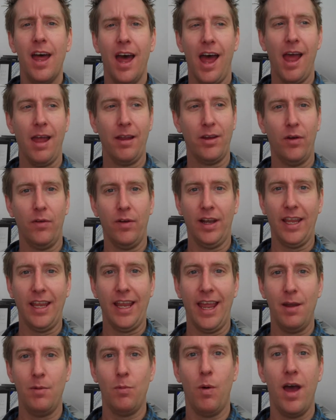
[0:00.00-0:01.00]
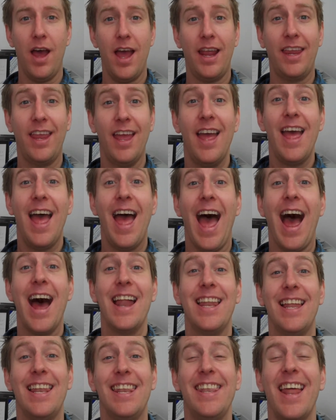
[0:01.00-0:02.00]
Uh, currently in work
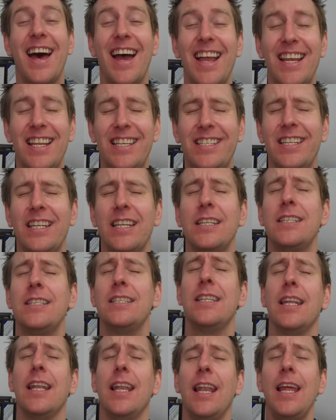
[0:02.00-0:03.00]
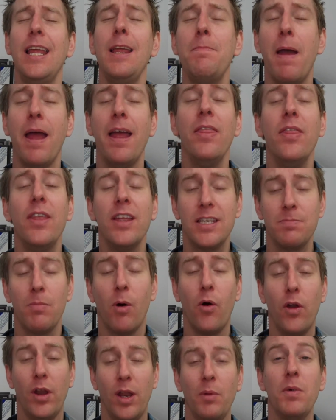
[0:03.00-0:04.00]
had a nice sleep in this
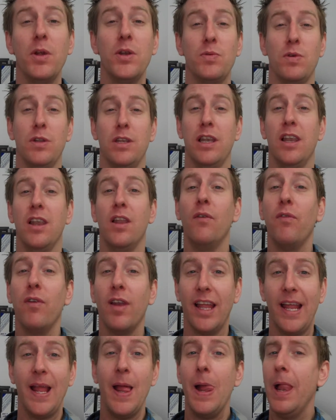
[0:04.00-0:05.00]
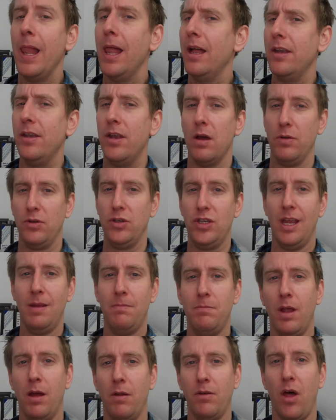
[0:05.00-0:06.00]
morning, which was lovely. No
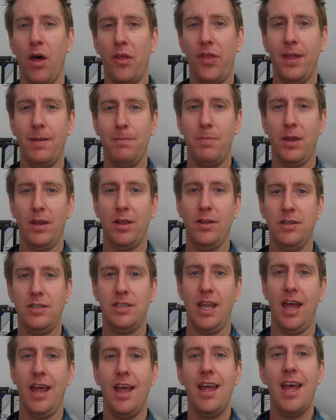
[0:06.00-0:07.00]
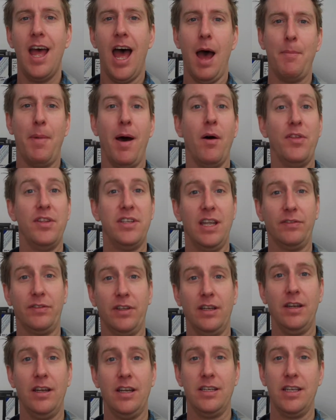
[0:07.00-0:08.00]
gym, no nothing, because uh, I'm out this
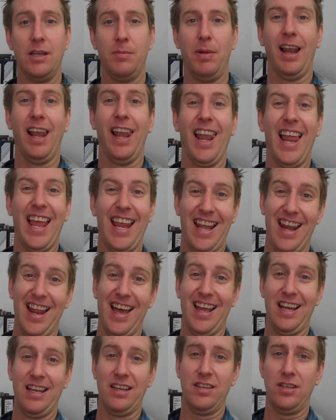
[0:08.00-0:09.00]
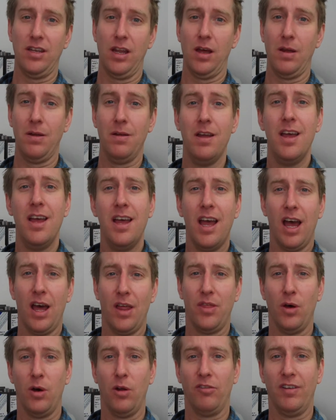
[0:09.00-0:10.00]
afternoon. It's going to be a late night, so I
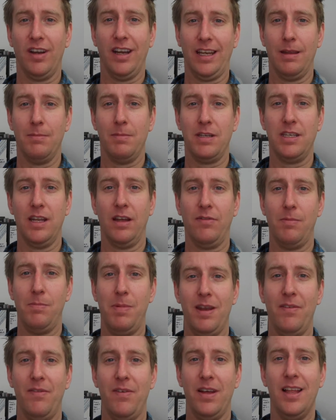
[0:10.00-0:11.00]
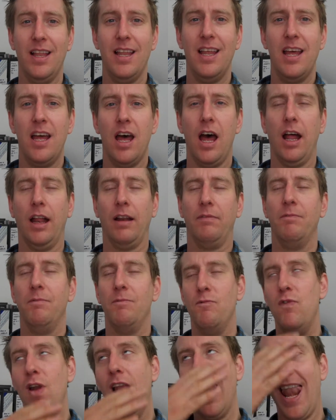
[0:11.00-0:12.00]
thought, right, give myself a bit of a, a
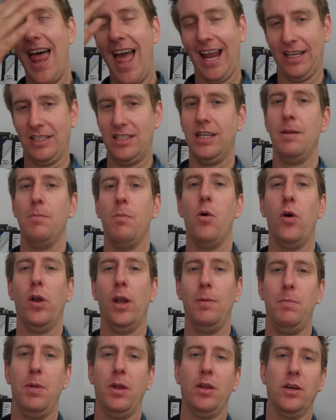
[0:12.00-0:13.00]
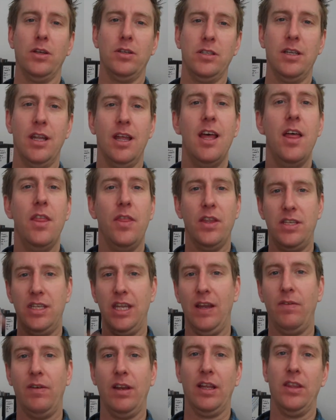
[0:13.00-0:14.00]
relax in the morning because this
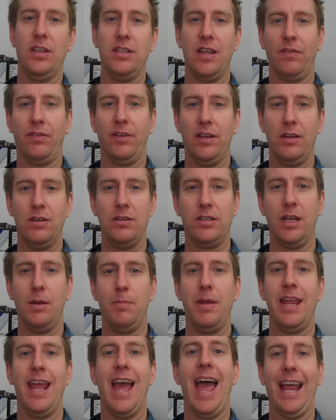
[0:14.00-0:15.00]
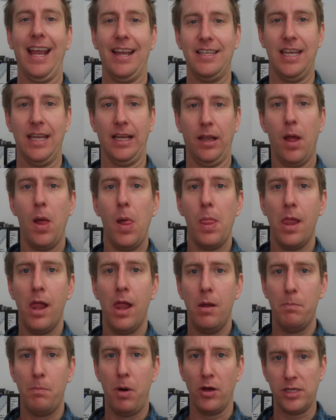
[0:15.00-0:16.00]
evening and this afternoon is going to be hectic
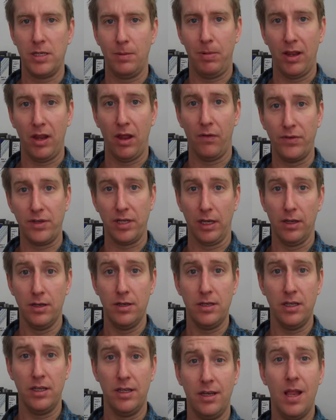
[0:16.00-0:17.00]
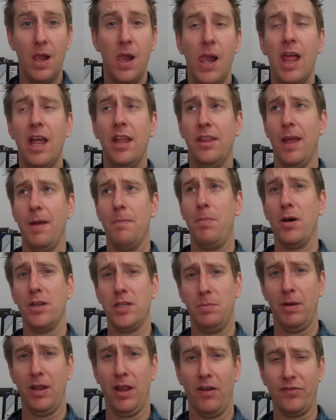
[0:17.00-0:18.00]
possibly off to London, then
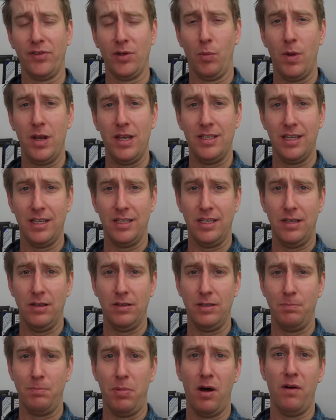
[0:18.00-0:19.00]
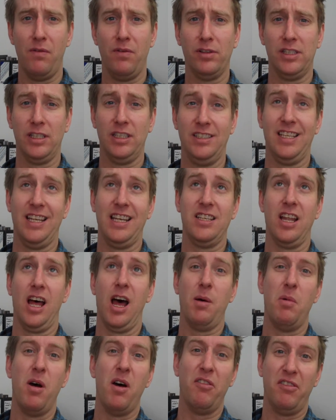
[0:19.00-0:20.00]
possibly off to Windsor to do some pole vaulting since
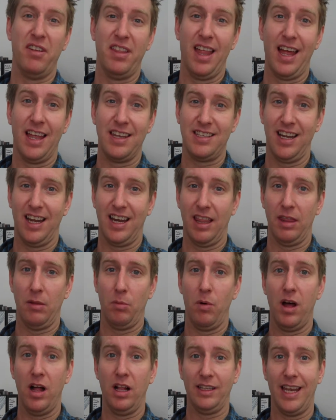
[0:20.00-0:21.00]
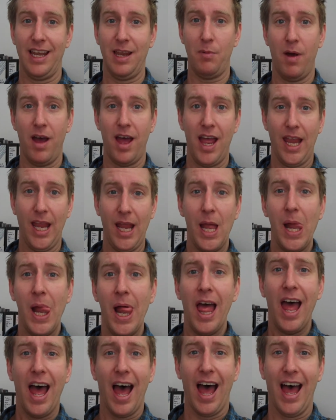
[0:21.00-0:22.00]
I'm over in that side of the world anyway.
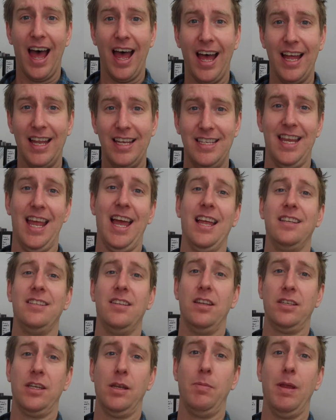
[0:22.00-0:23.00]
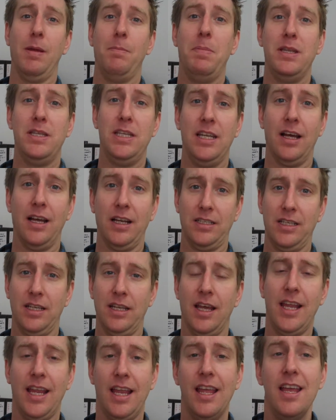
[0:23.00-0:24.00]
And yeah, so it's going to be a busy night
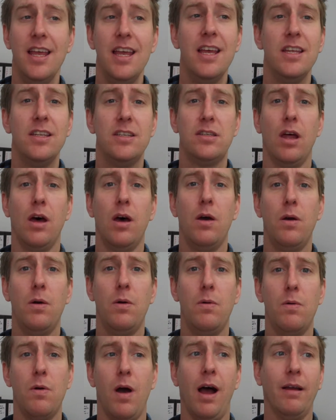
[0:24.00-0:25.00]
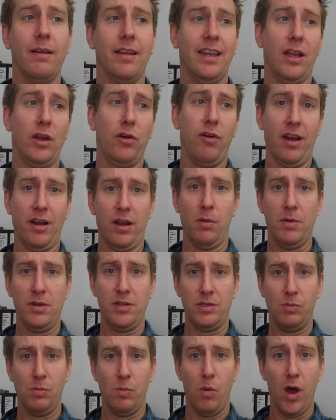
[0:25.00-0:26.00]
tonight. So I'm going to crack on with
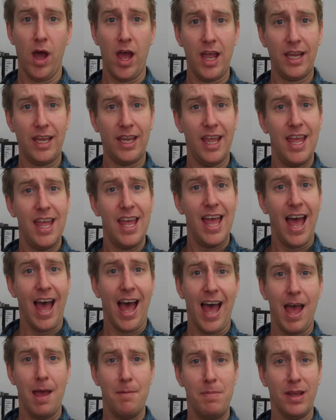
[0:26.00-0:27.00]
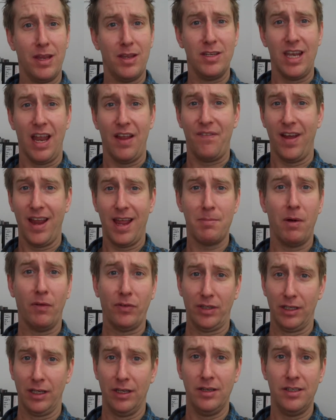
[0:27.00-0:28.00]
some work uh, because if I am off
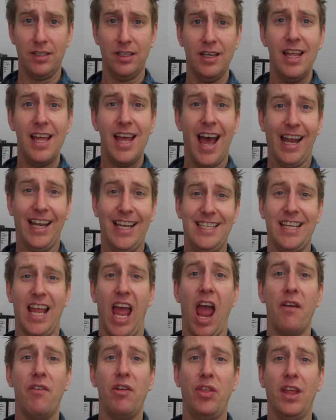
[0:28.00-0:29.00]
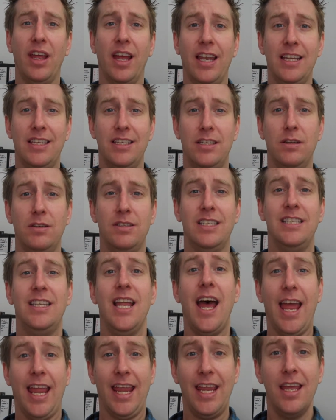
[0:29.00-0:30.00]
to London, I need to get everything I need to do
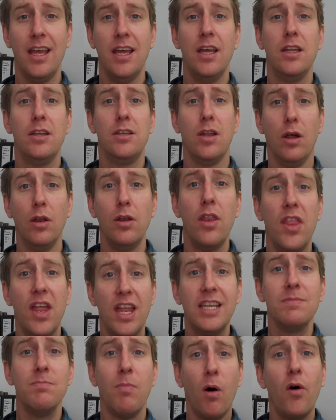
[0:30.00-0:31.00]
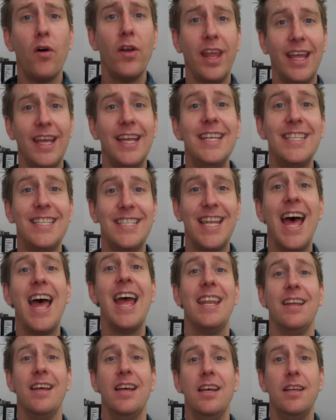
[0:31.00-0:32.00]
today done this morning
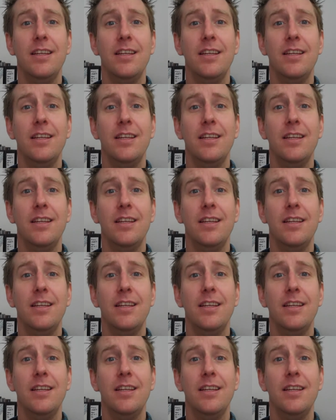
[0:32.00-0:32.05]
instead.